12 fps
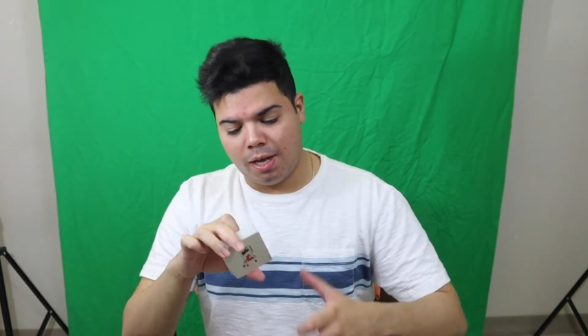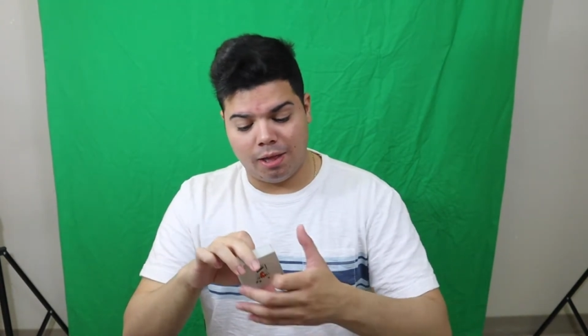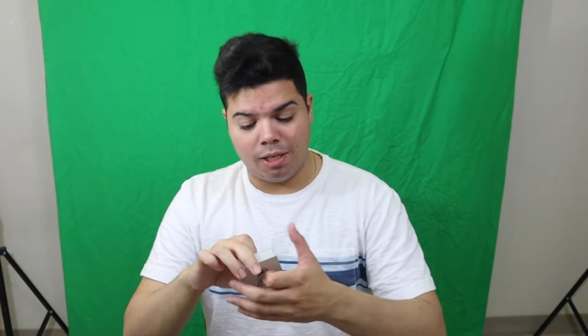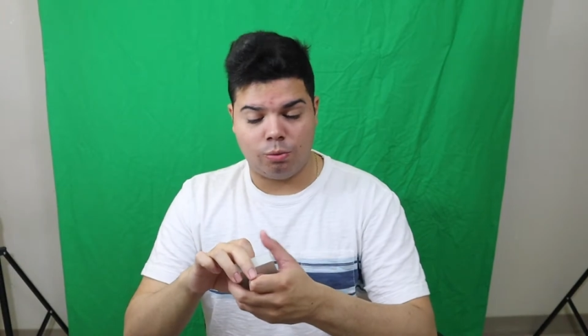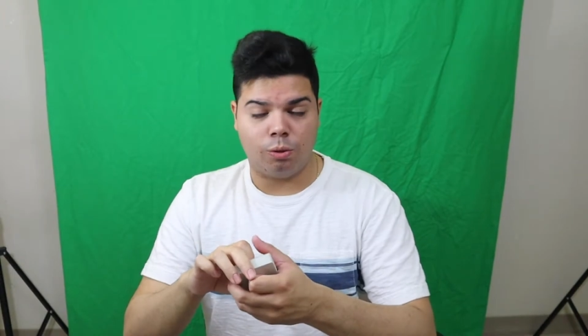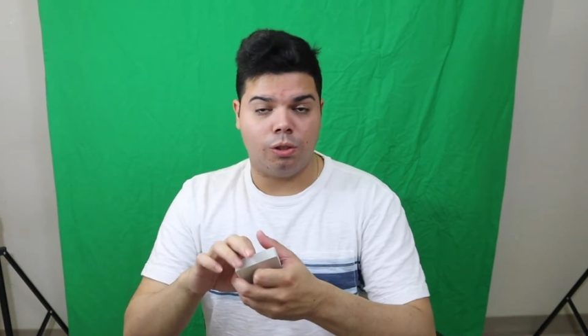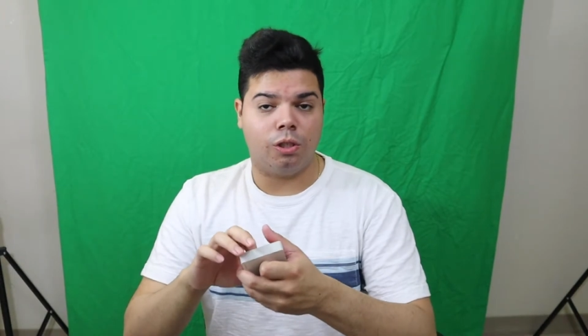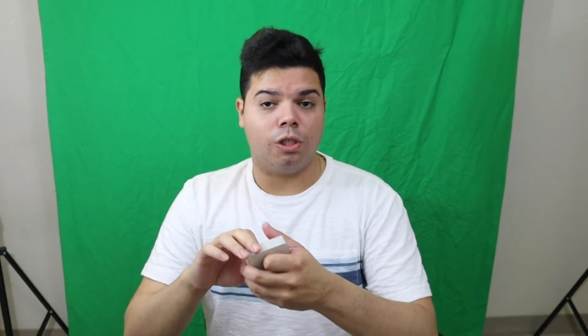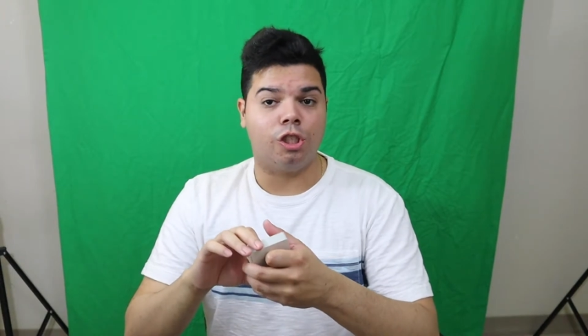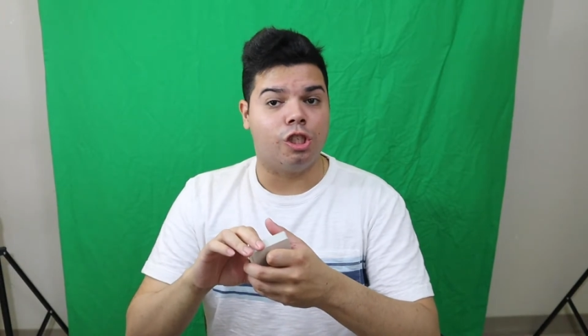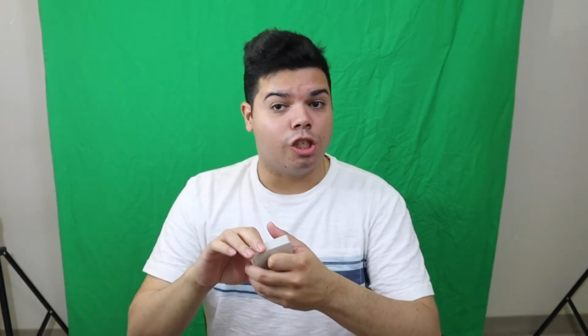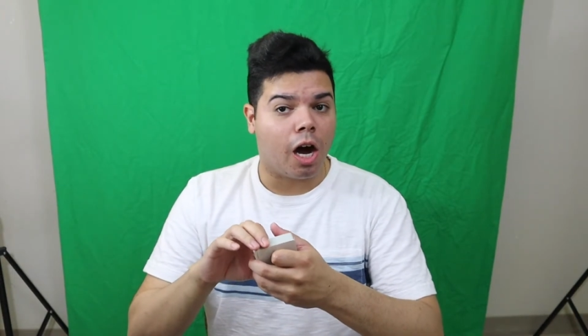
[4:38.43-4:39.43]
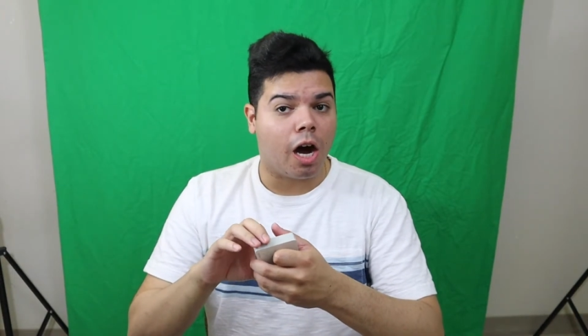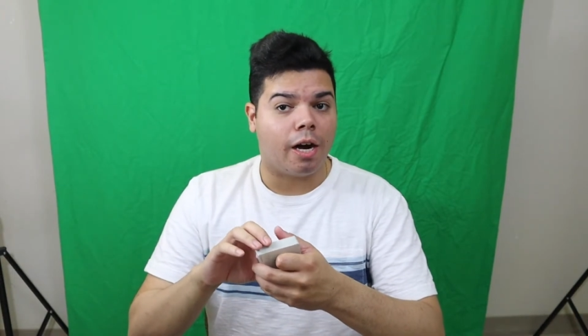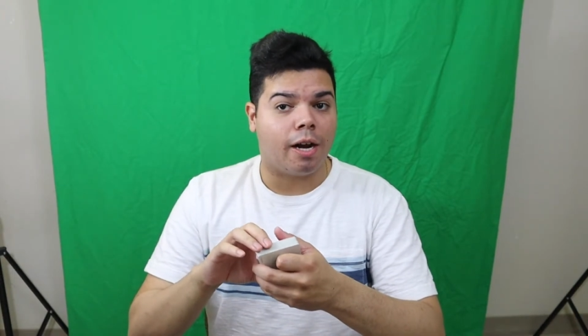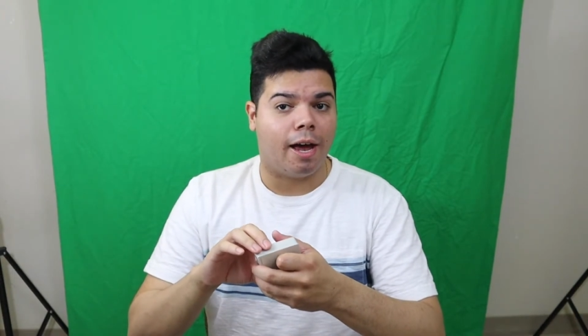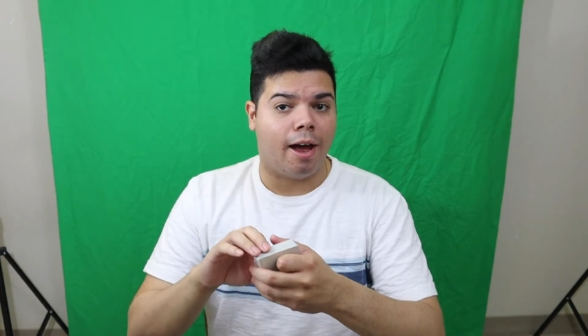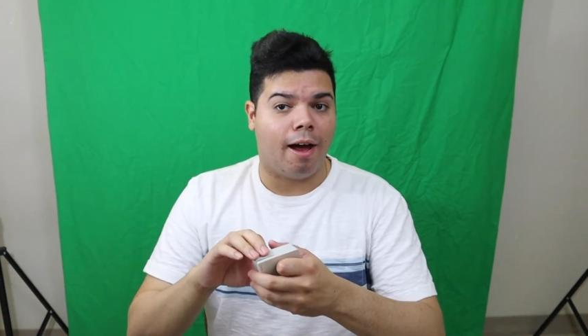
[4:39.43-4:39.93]
This one does not
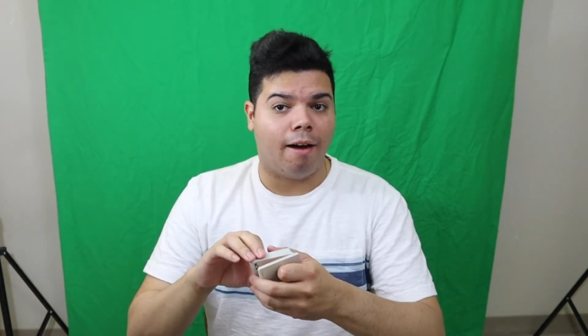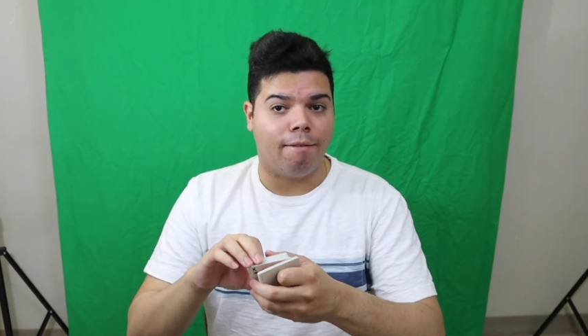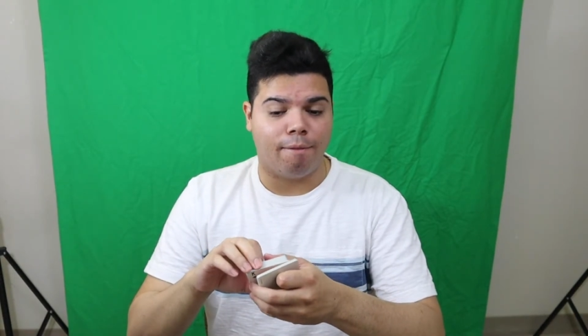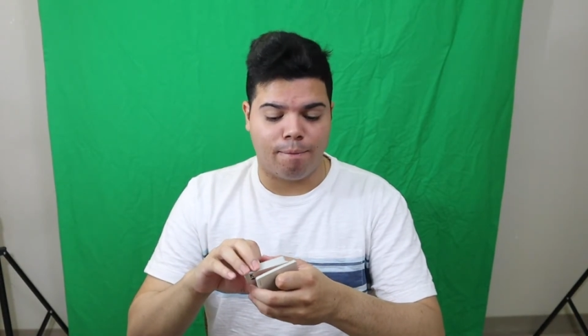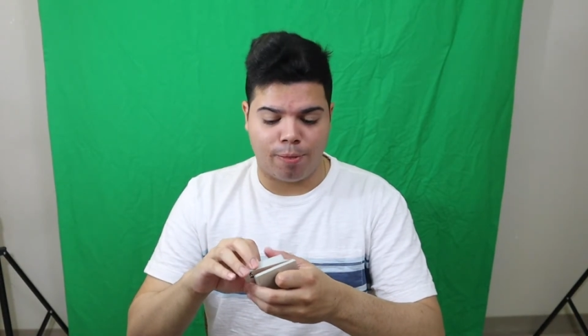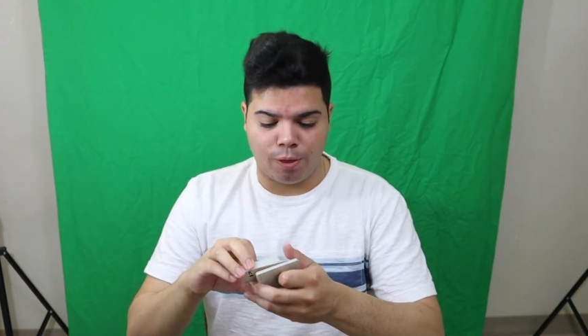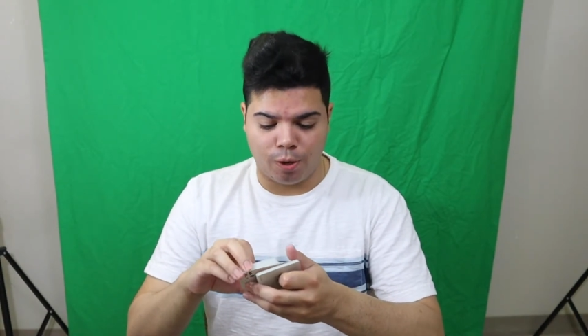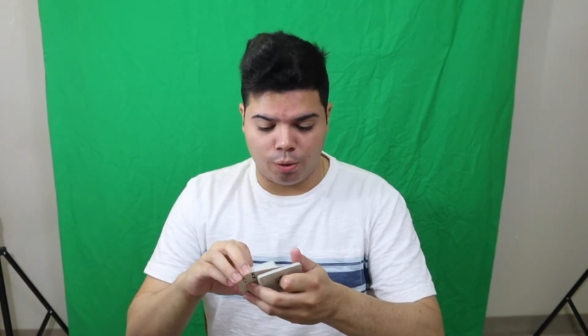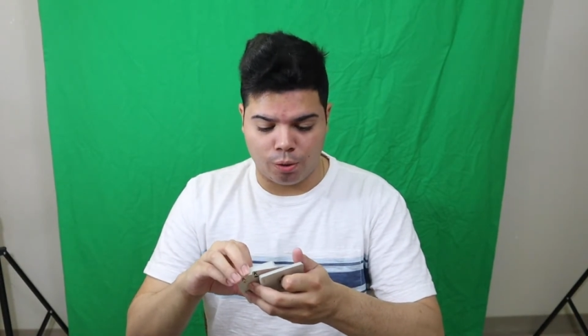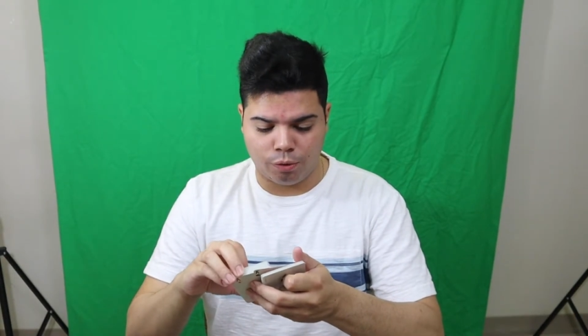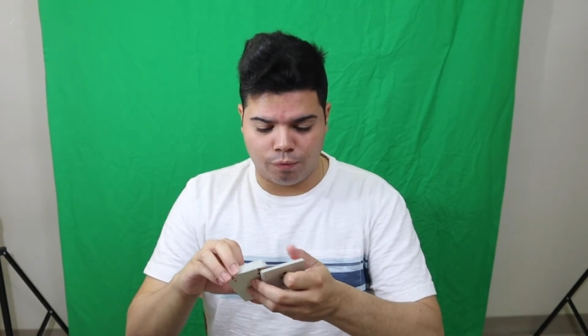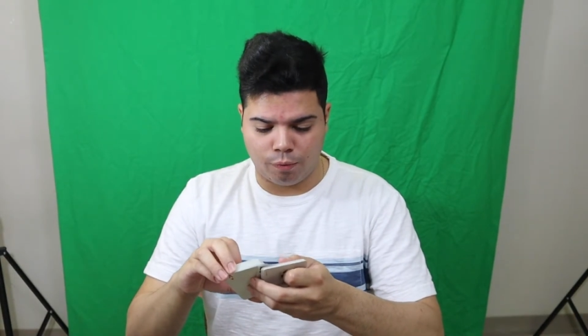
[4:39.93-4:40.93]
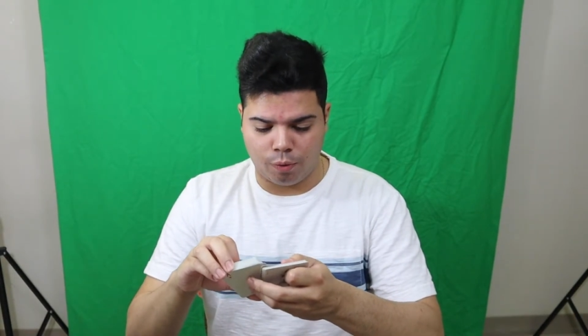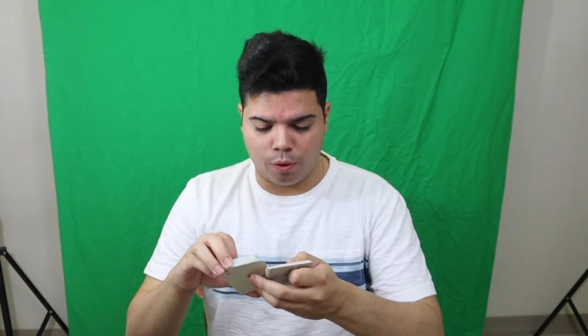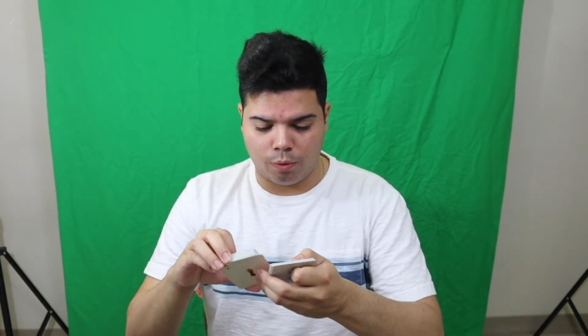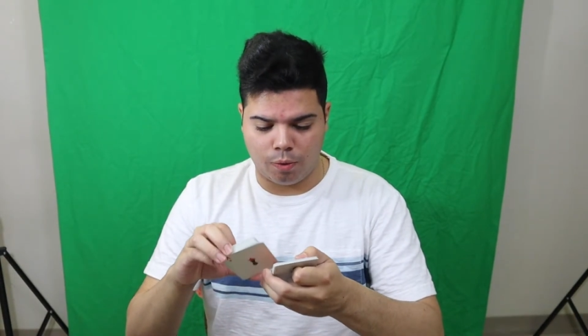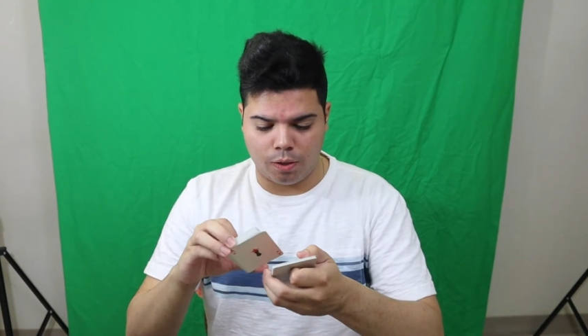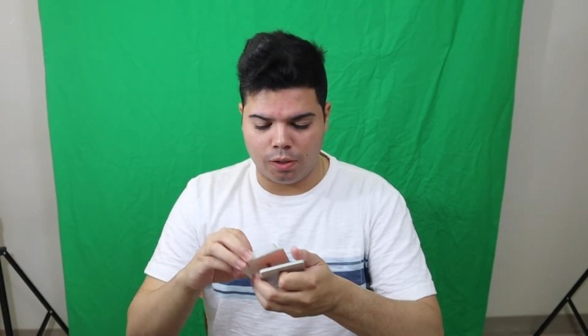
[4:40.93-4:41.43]
have those four
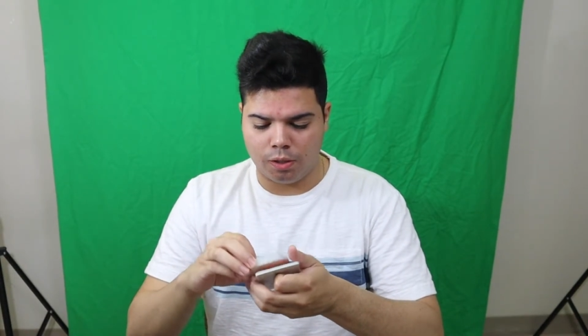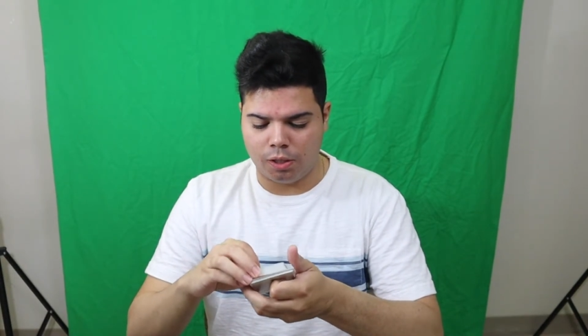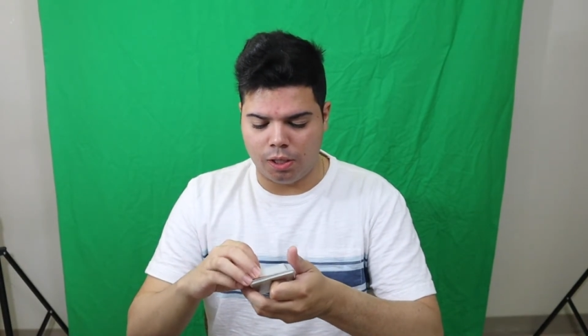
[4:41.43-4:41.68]
ones.